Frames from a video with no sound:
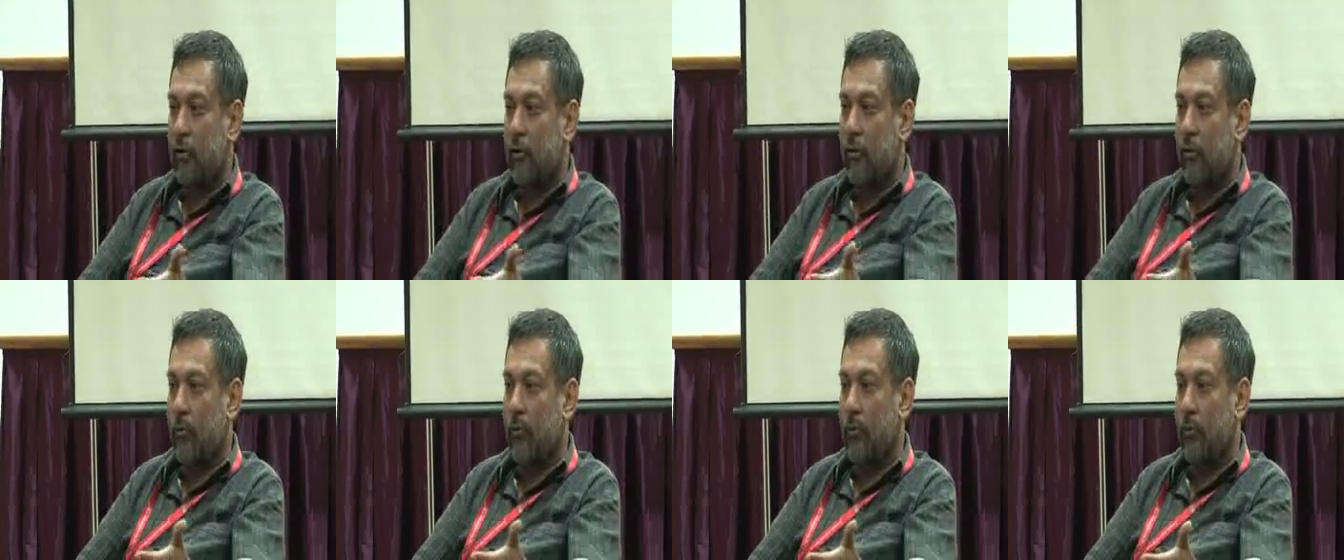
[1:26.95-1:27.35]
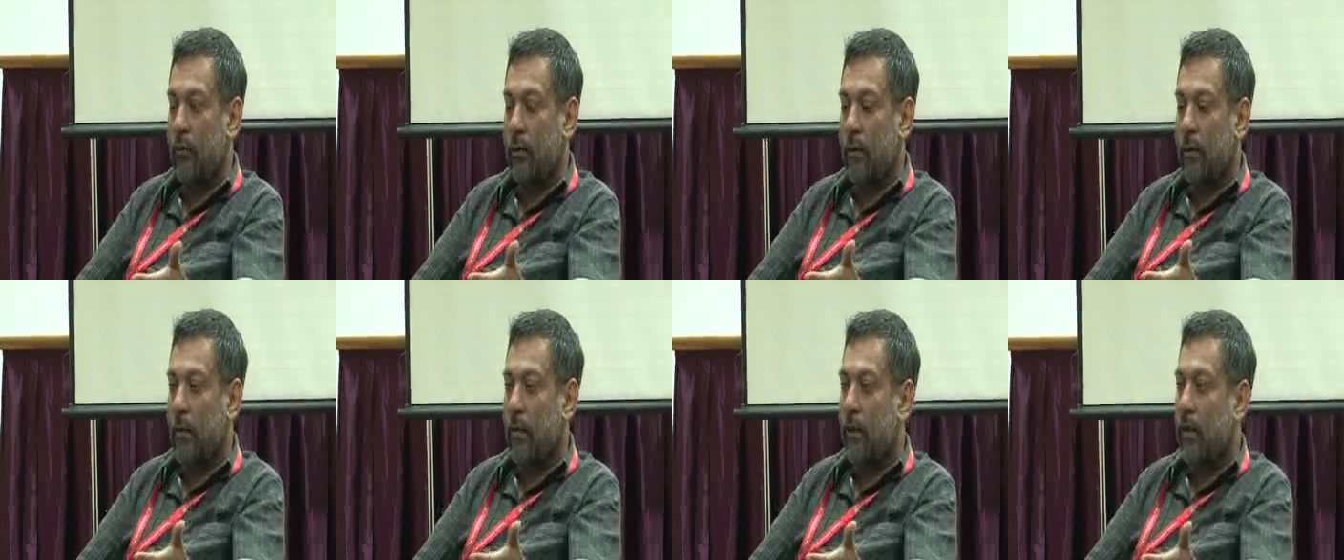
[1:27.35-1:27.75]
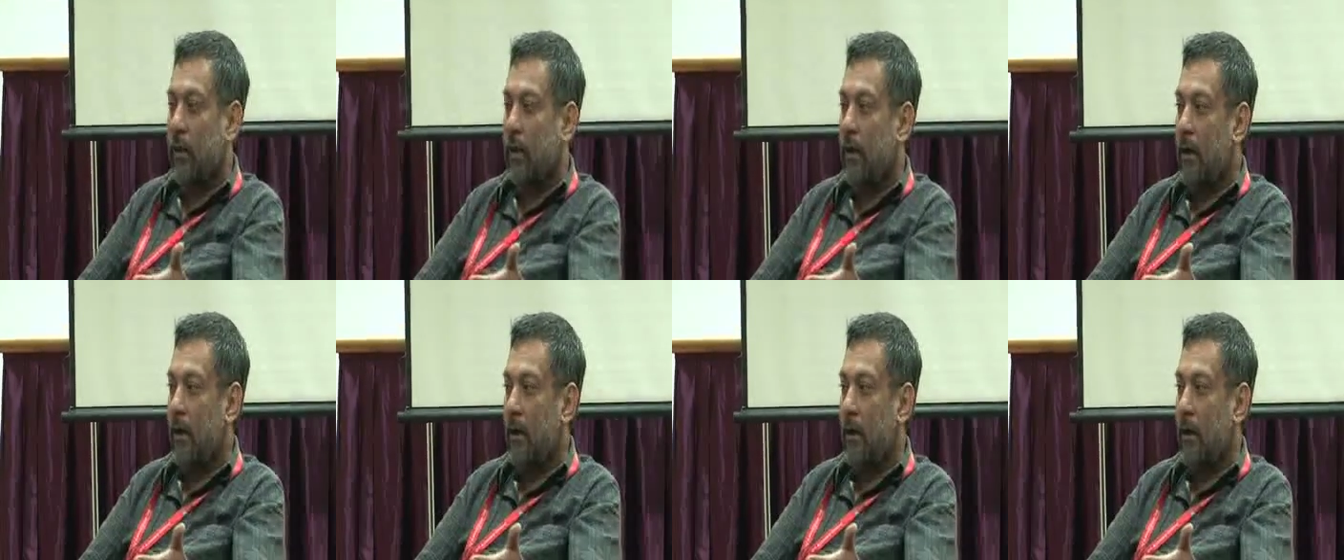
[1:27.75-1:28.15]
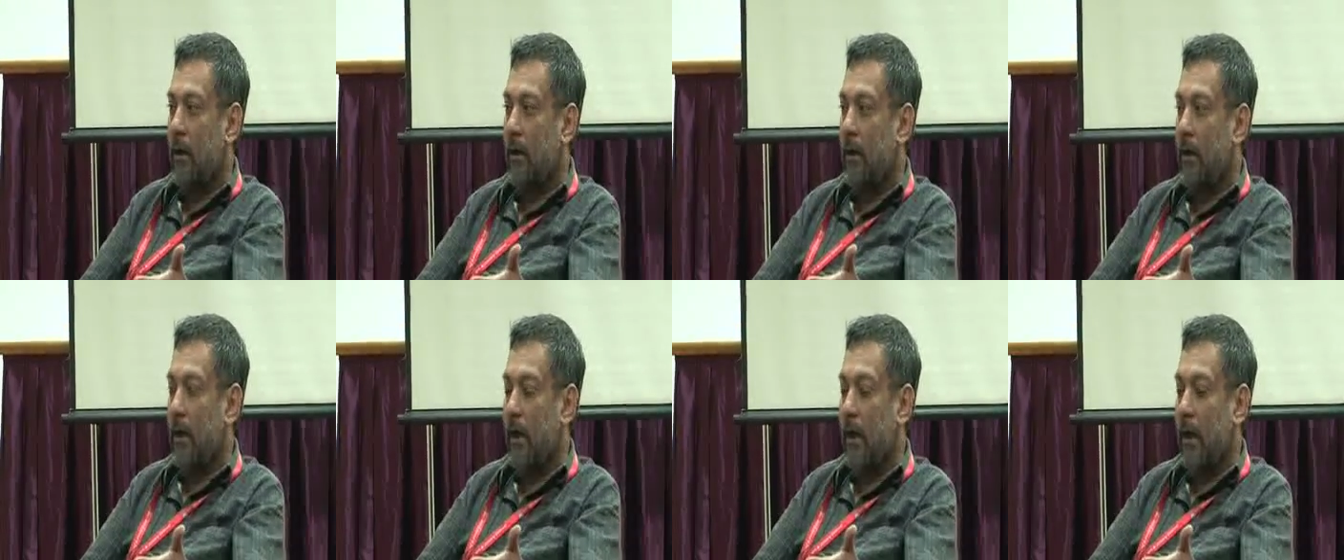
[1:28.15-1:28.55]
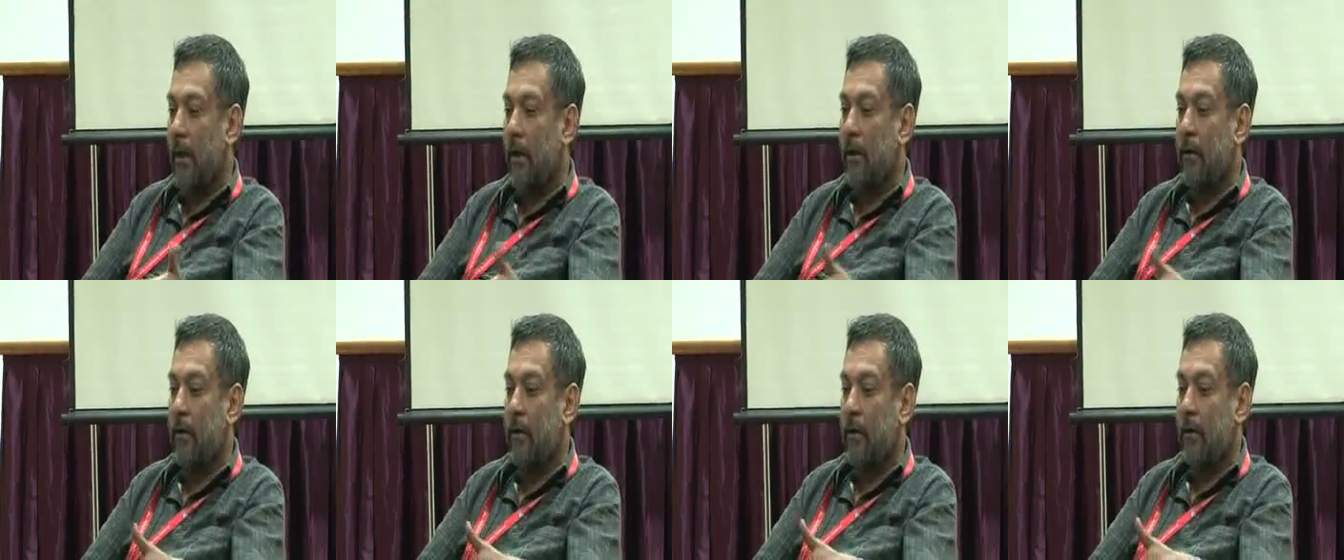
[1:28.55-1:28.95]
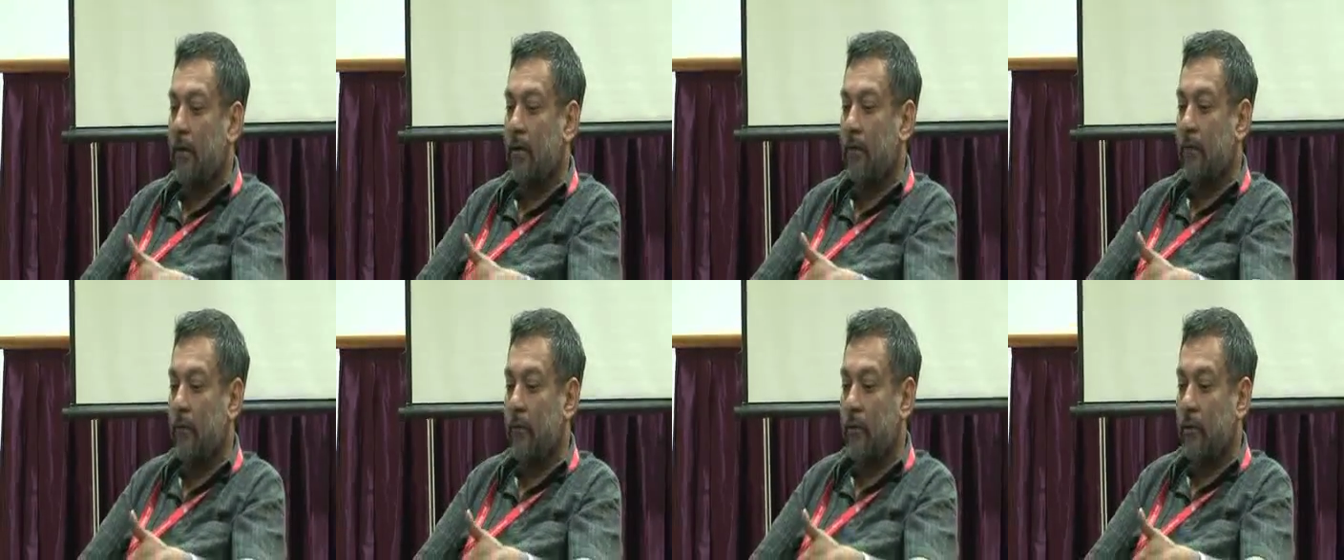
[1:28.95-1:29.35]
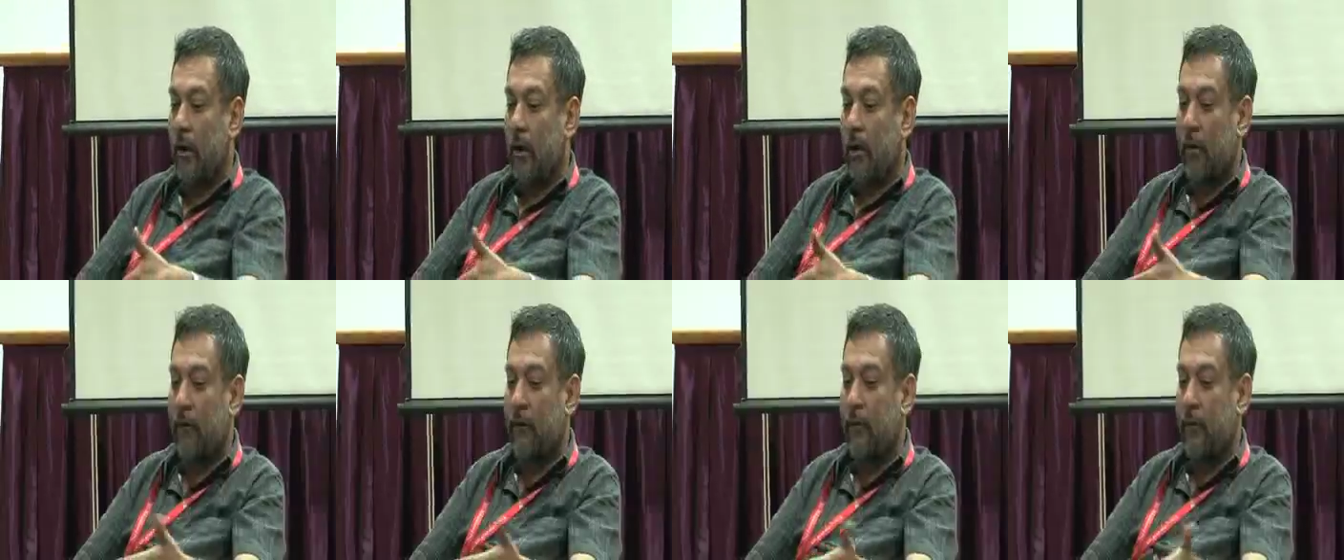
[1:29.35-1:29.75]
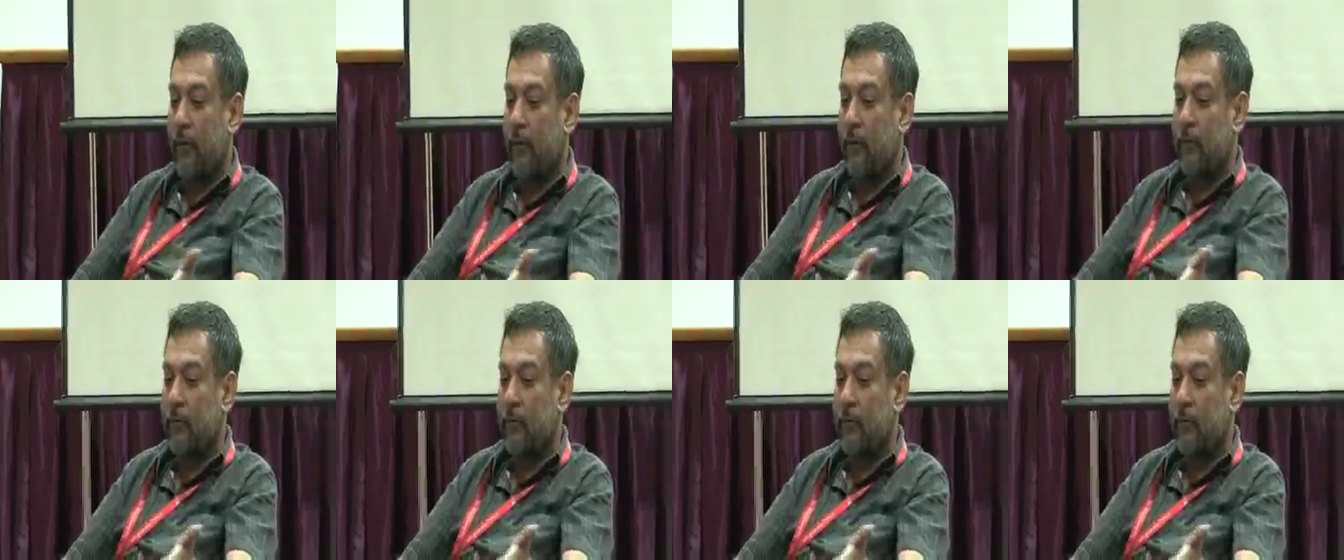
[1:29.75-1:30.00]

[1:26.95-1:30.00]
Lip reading: do, and photography